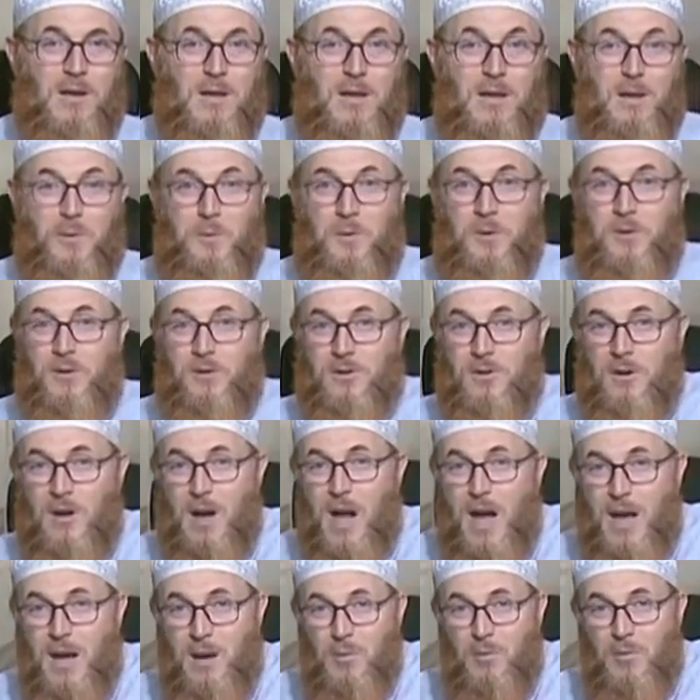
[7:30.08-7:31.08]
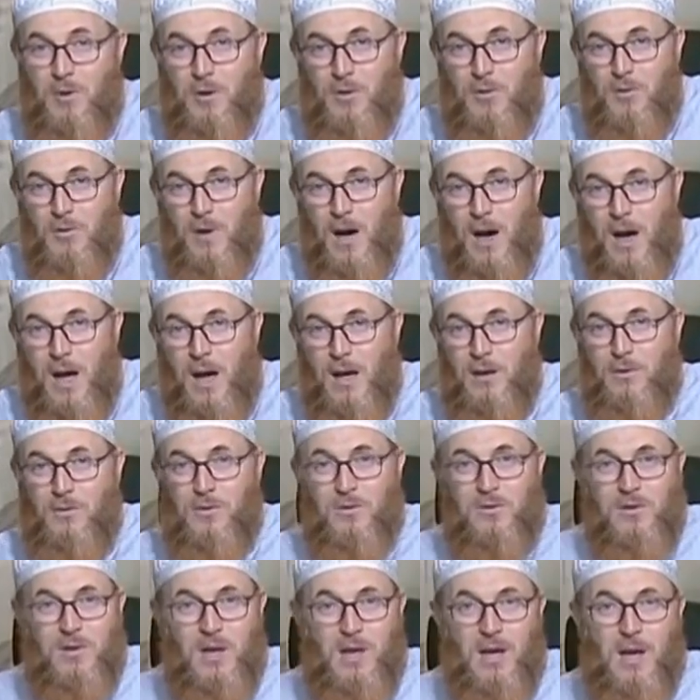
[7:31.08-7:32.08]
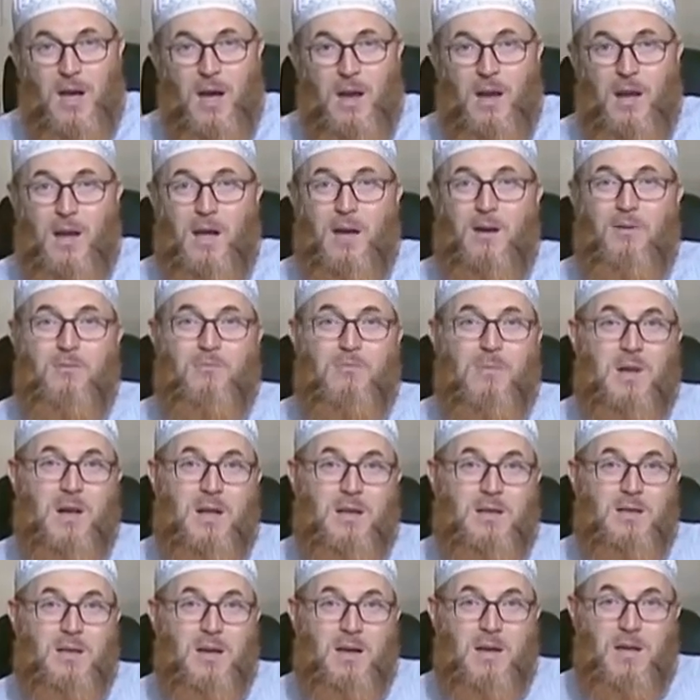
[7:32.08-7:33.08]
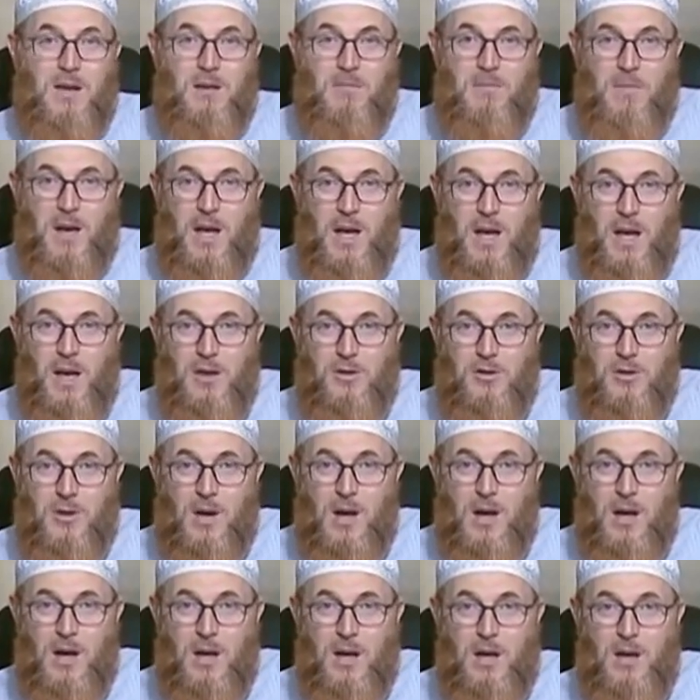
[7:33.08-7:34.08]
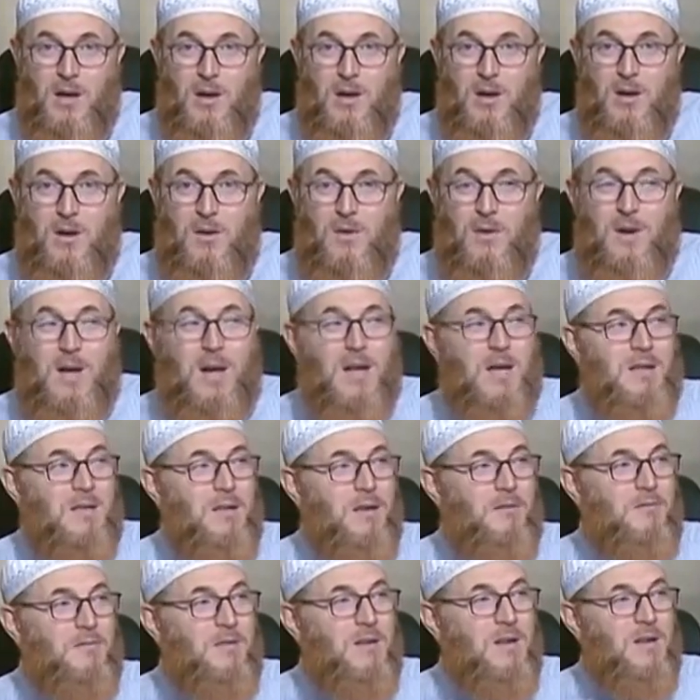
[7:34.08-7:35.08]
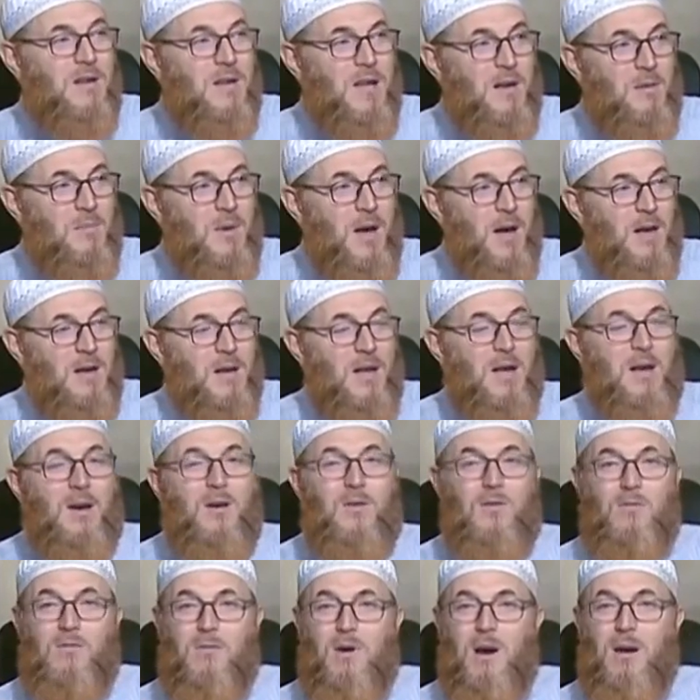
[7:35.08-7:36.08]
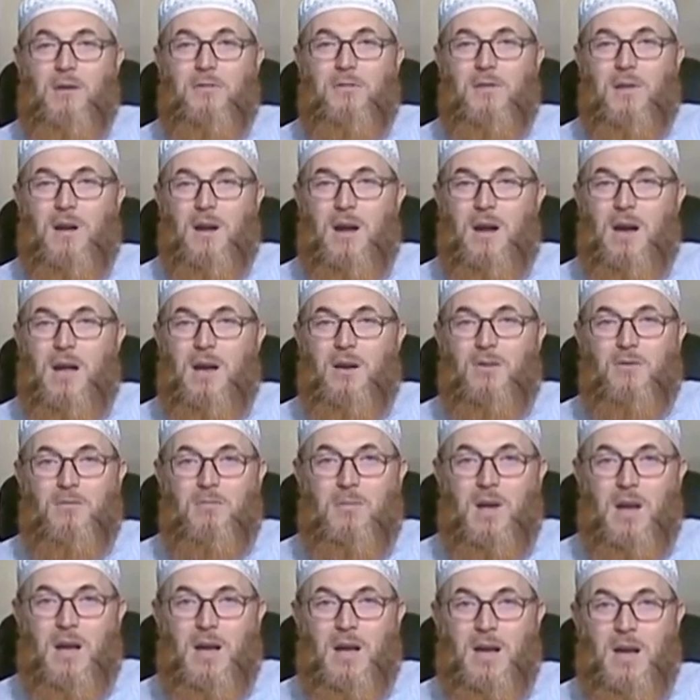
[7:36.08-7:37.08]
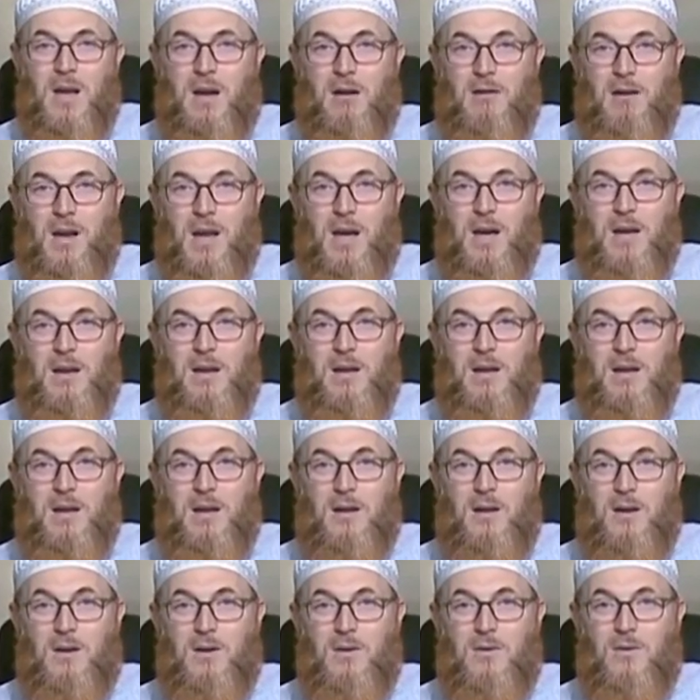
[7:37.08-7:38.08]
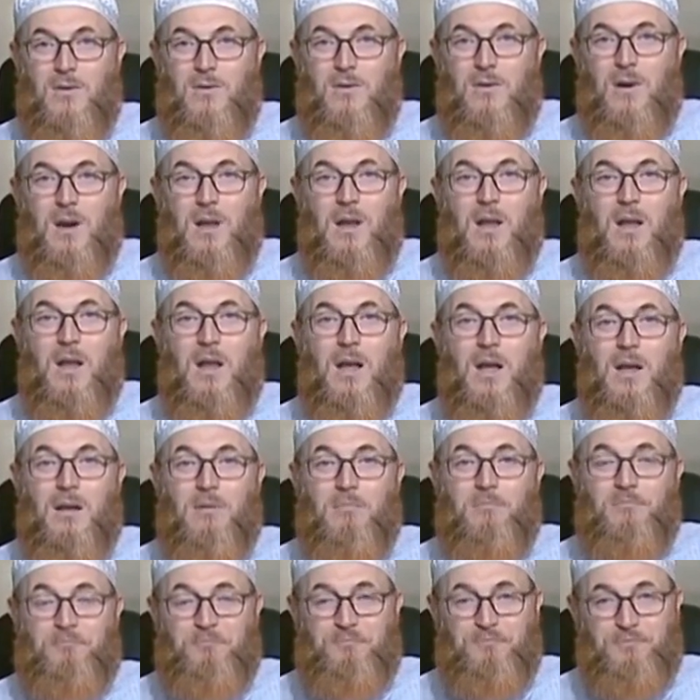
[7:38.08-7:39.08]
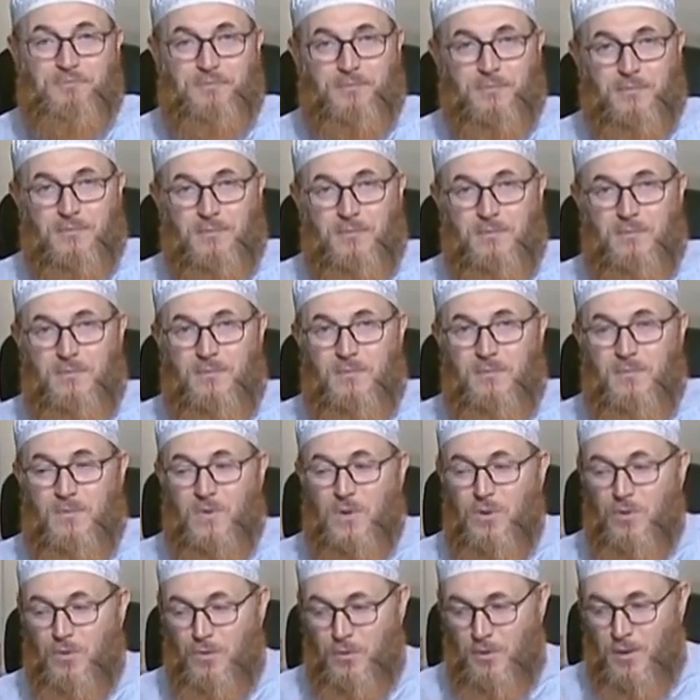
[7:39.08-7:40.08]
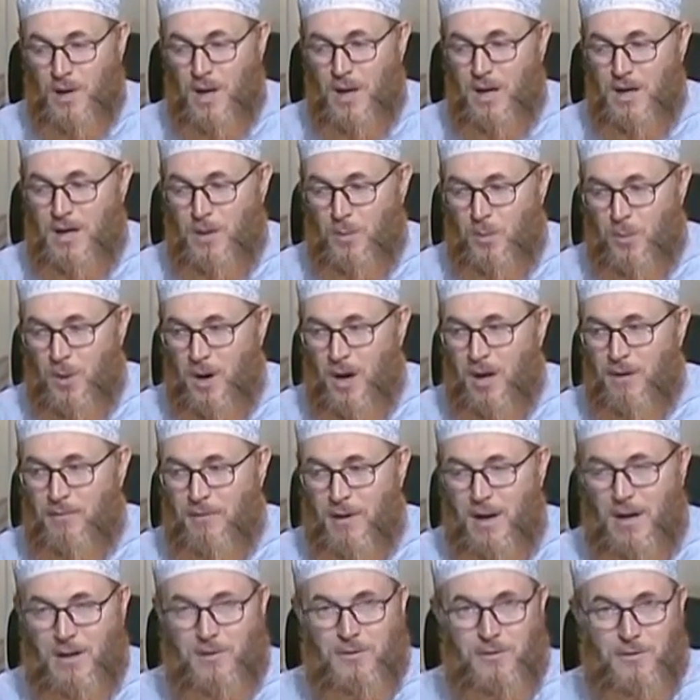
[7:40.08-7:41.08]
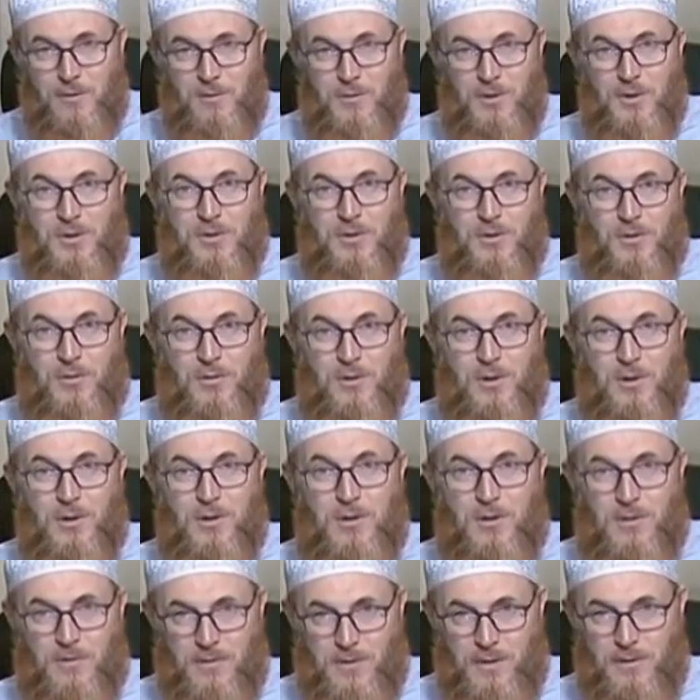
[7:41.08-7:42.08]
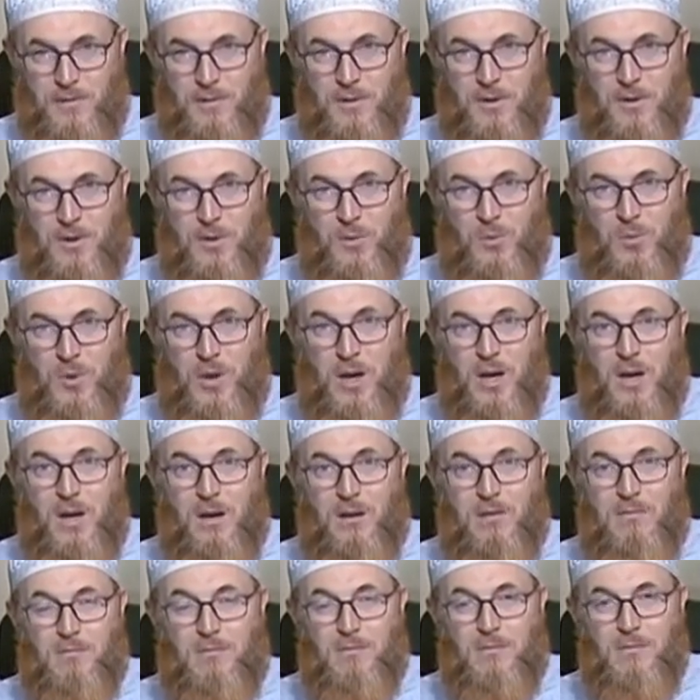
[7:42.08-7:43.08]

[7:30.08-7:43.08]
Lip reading: The prescribed dua to say, Allahumma la tahrimna ajra wa la taftinna ba'da waghfir Allahumma lana wala. O Allah, do not deprive us from this reward of the funeral prayer,